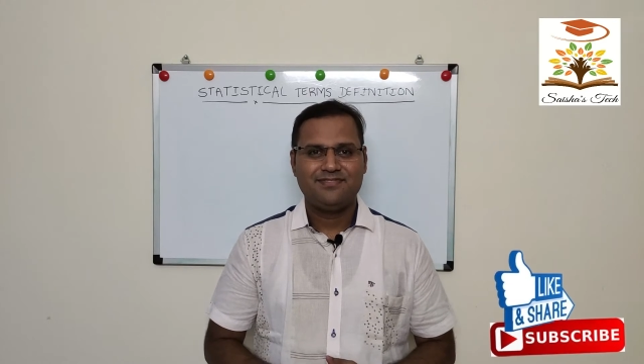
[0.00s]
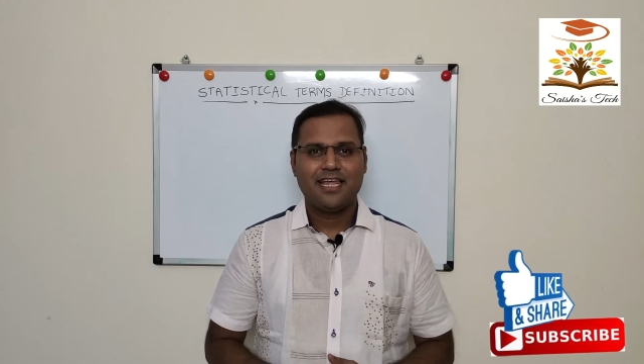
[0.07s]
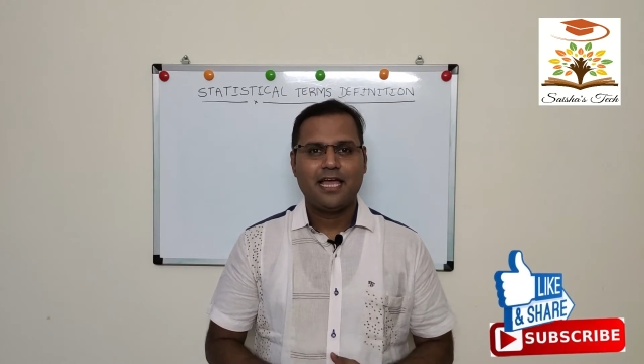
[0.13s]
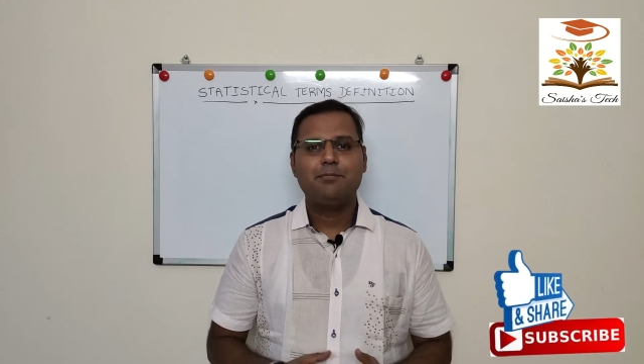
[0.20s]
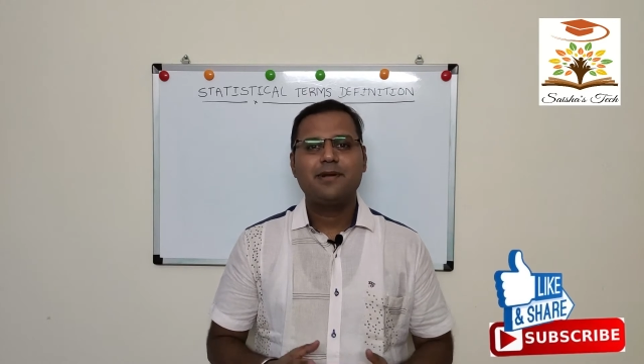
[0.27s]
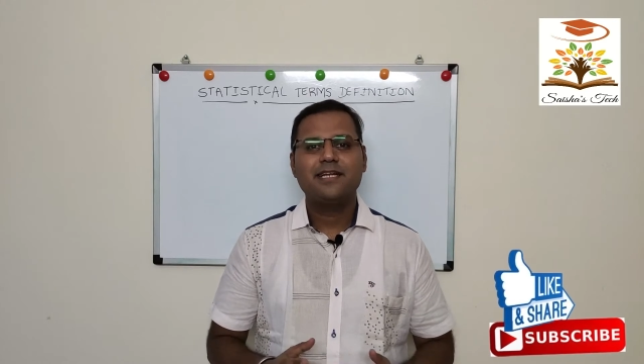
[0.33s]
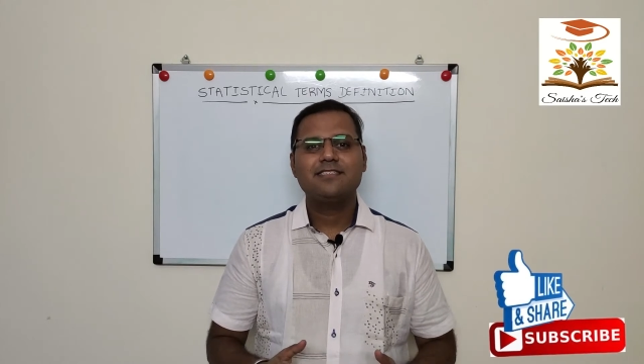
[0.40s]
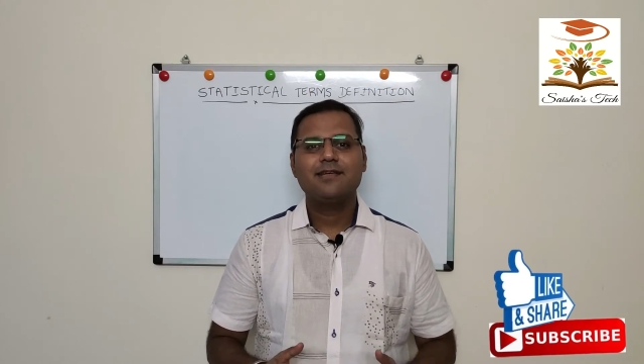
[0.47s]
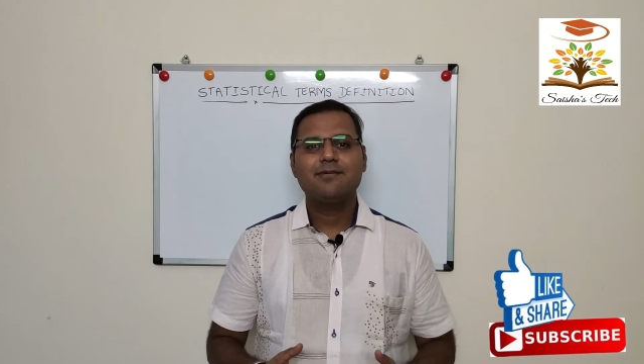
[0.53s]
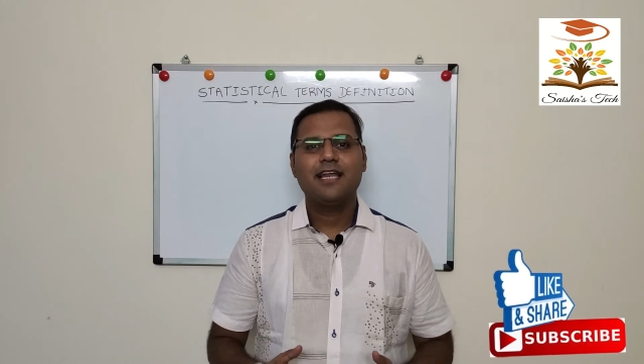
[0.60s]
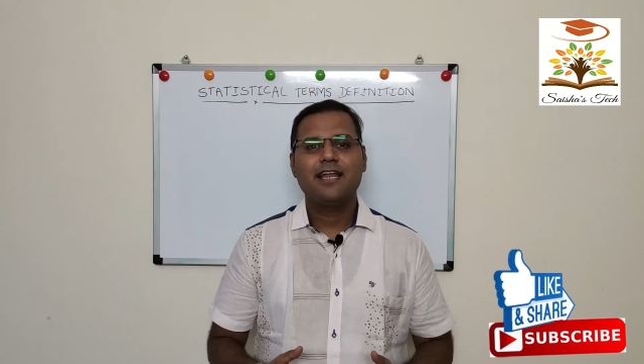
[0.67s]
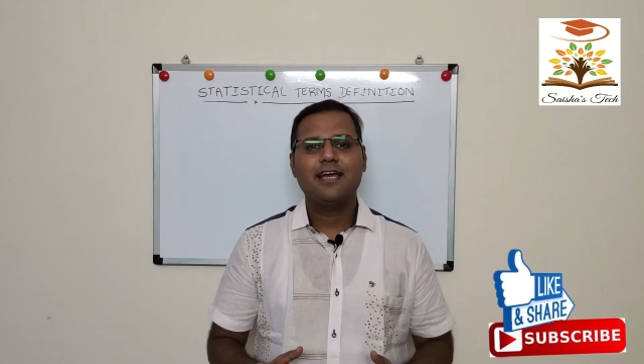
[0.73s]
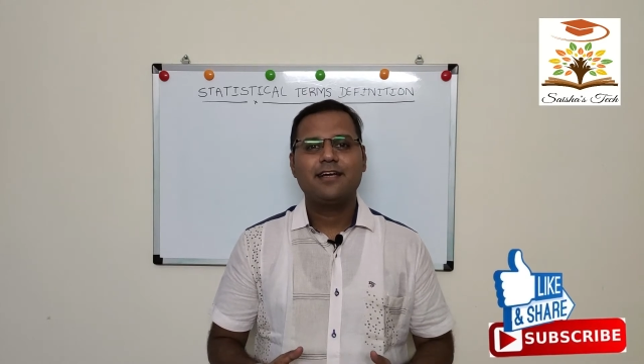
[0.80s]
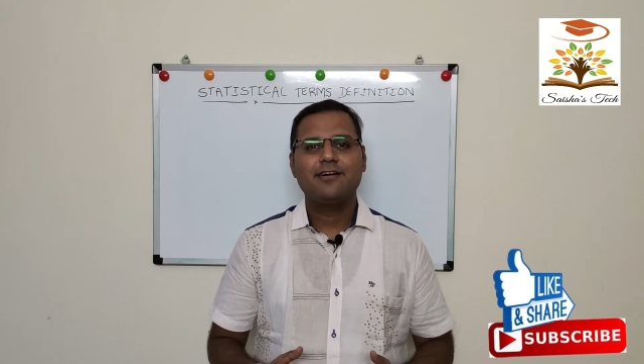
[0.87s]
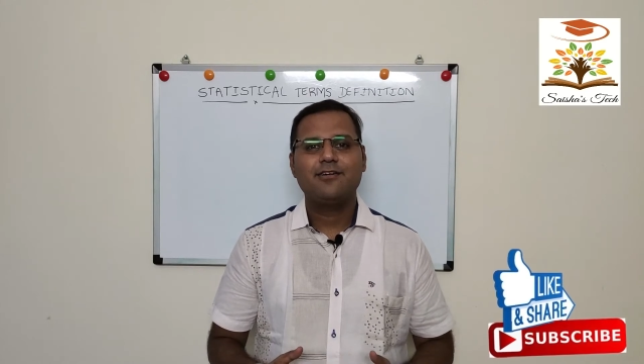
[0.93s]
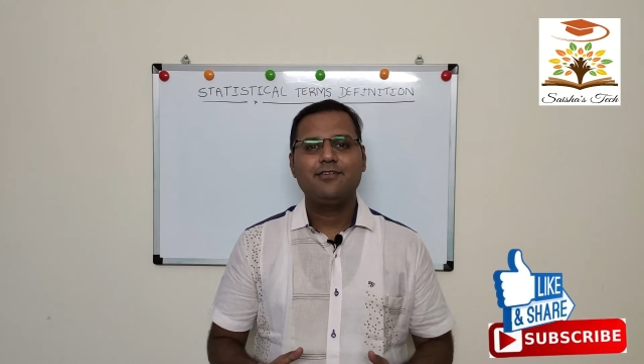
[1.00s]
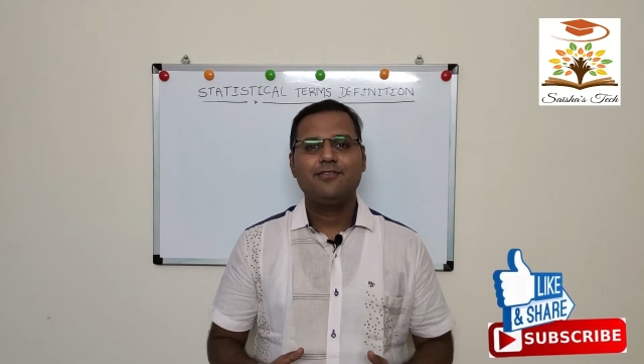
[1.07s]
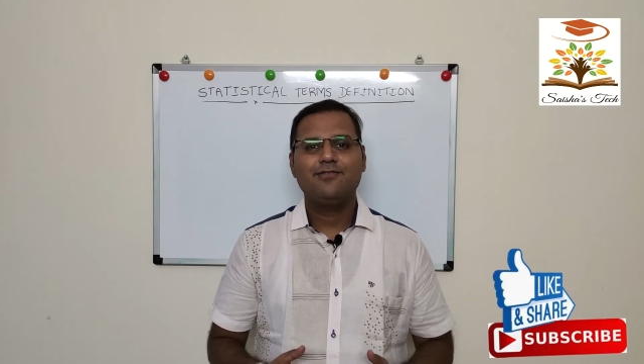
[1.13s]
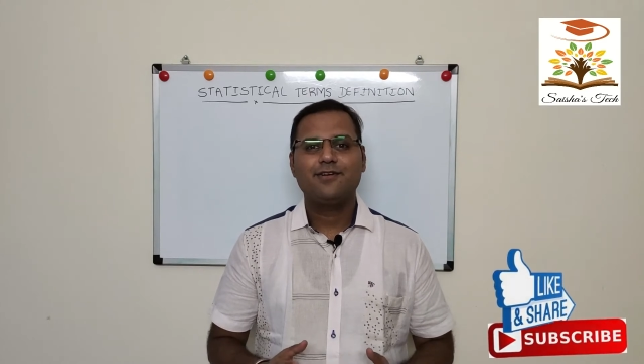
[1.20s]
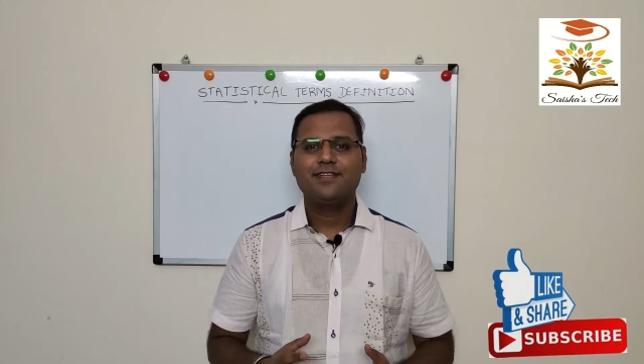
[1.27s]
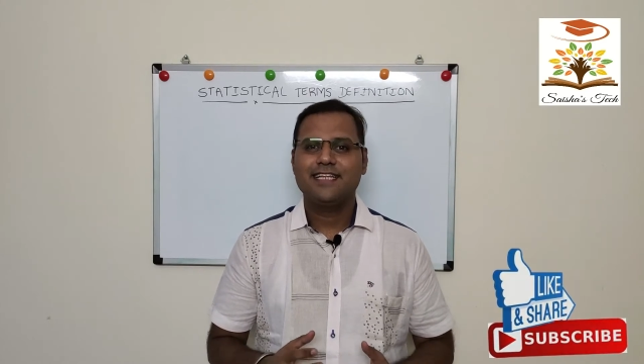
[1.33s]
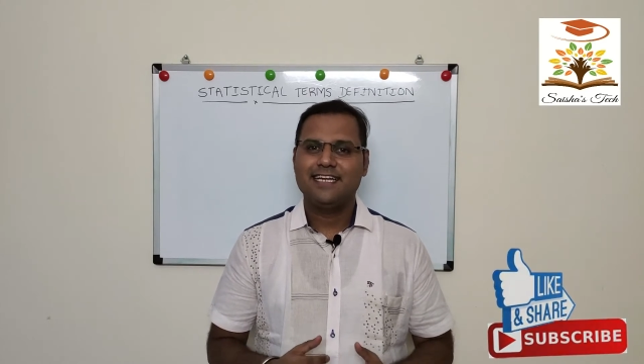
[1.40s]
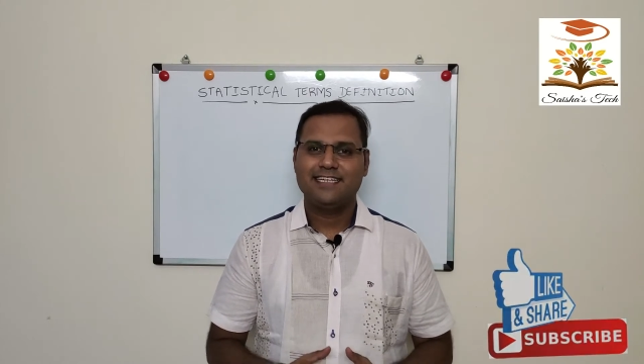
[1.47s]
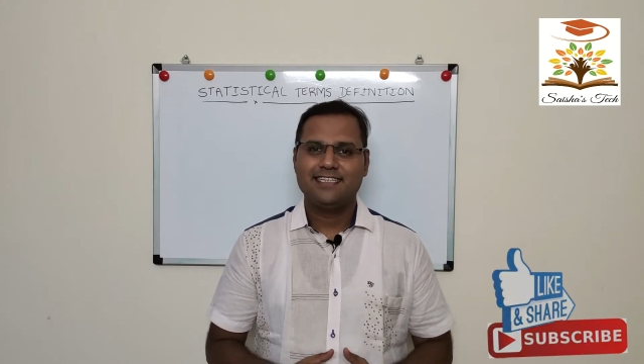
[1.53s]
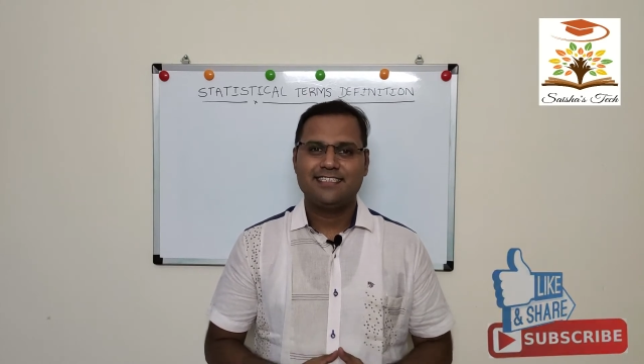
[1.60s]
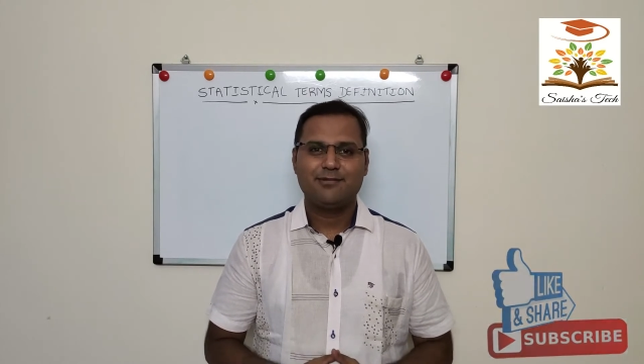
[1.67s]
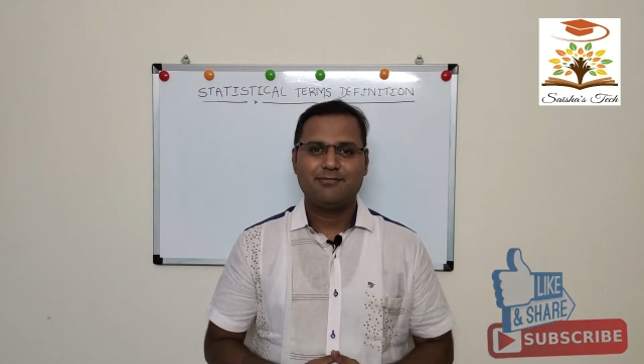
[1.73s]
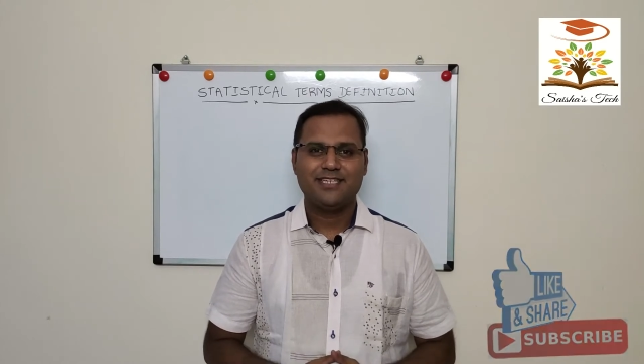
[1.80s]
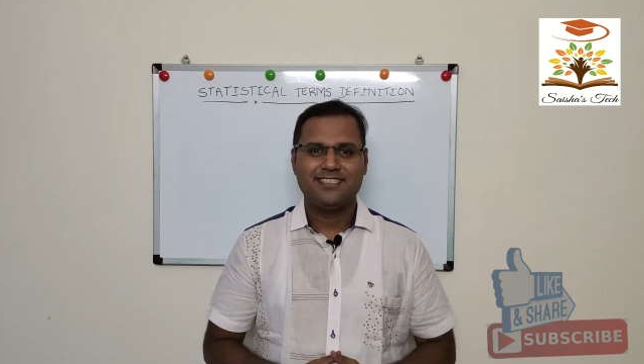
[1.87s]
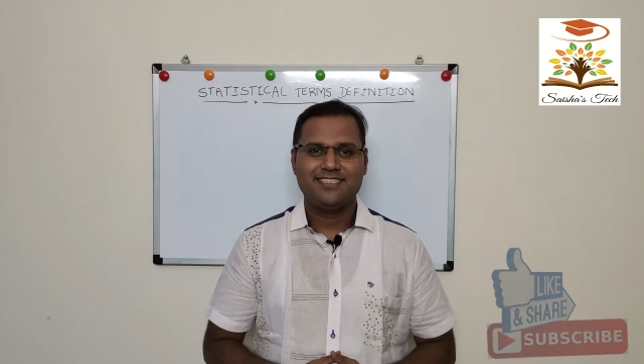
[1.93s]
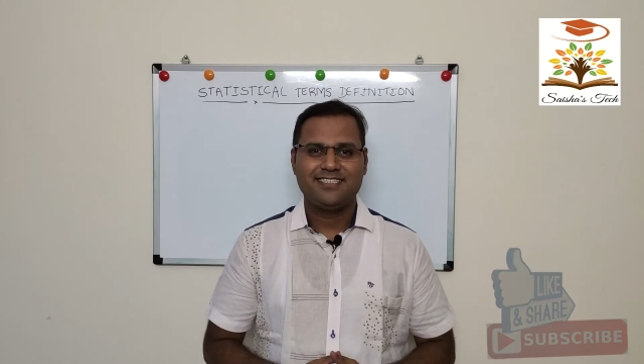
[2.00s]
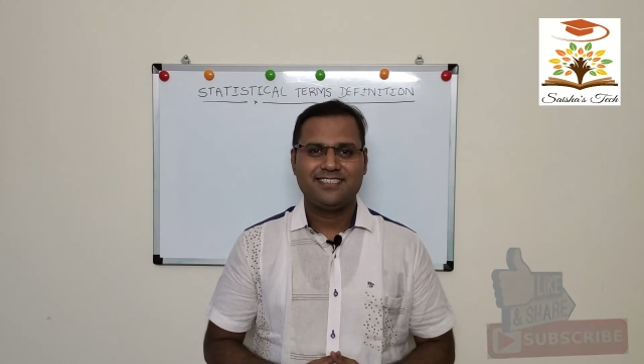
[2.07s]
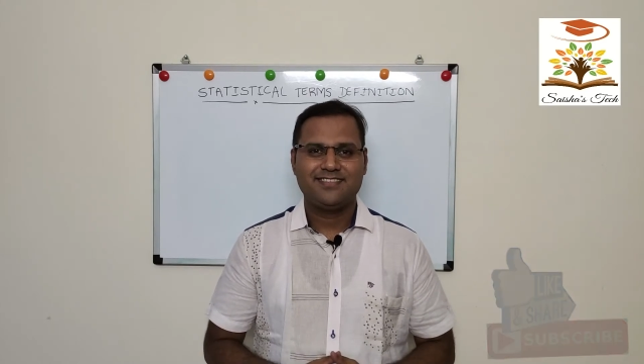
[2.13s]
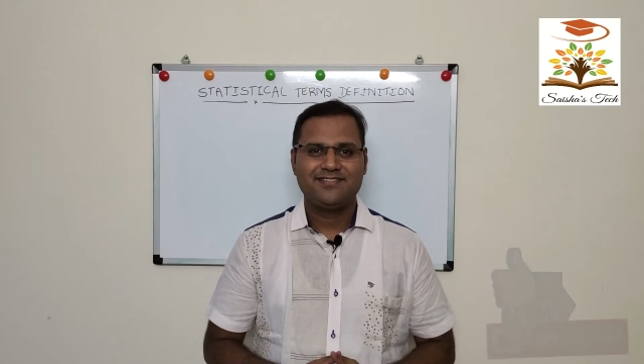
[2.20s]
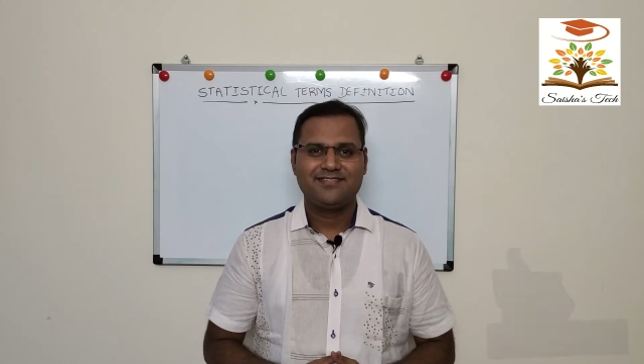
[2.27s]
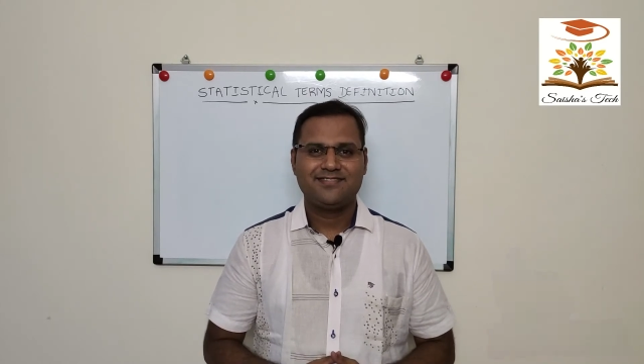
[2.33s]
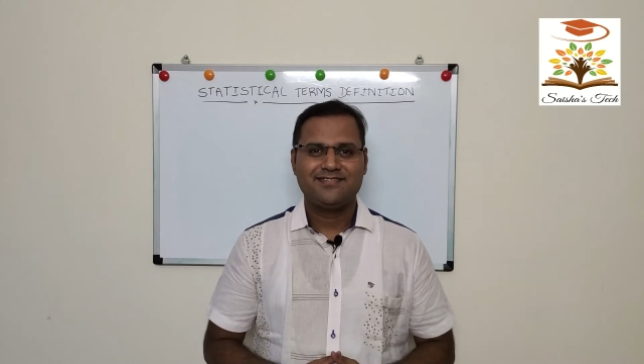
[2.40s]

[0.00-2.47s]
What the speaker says: and press the bell icon for the latest updates.